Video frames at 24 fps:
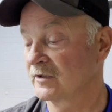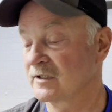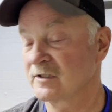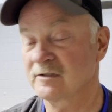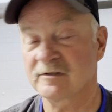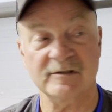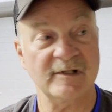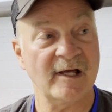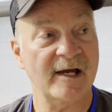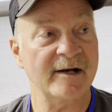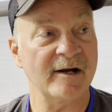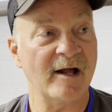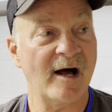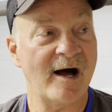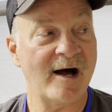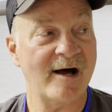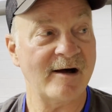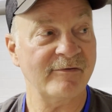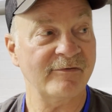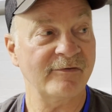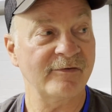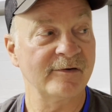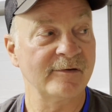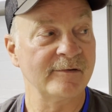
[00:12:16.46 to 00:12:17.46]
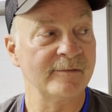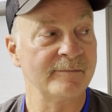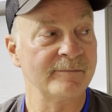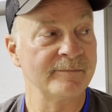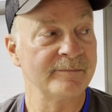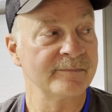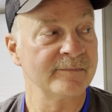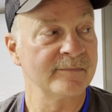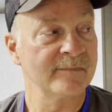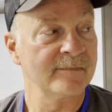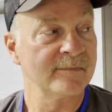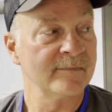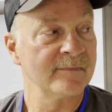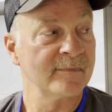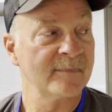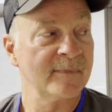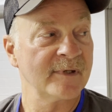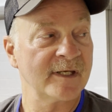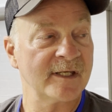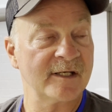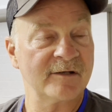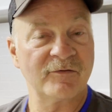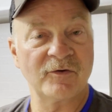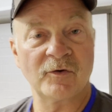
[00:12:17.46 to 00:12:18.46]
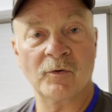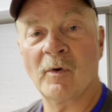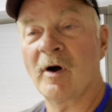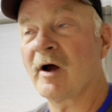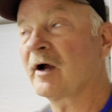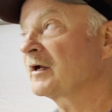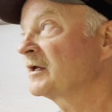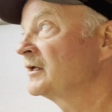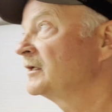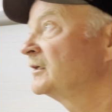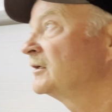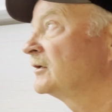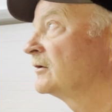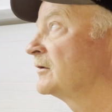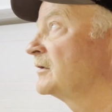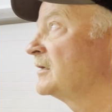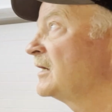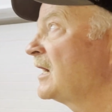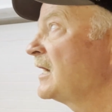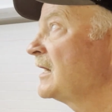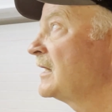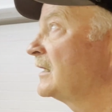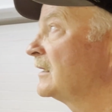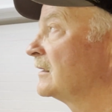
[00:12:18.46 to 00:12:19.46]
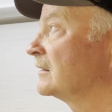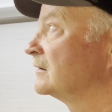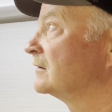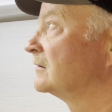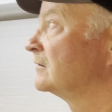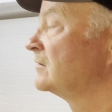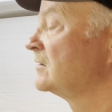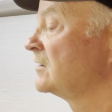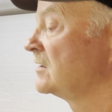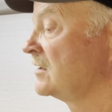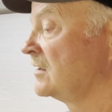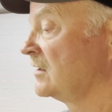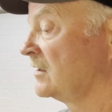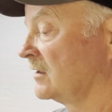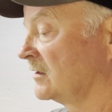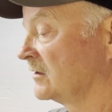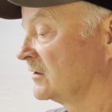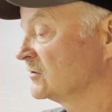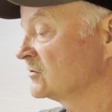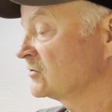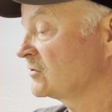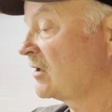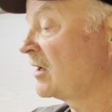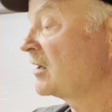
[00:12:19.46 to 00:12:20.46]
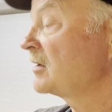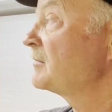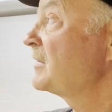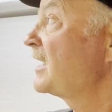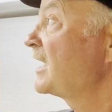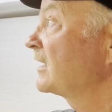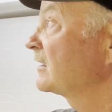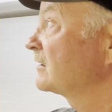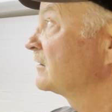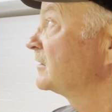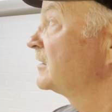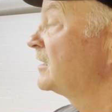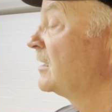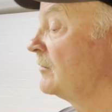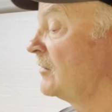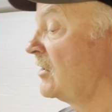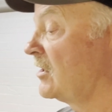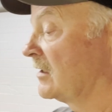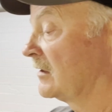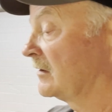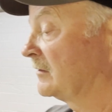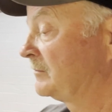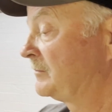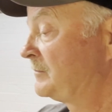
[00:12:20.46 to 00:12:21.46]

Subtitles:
this light off, and if you walk in here at night, this will automatically come on.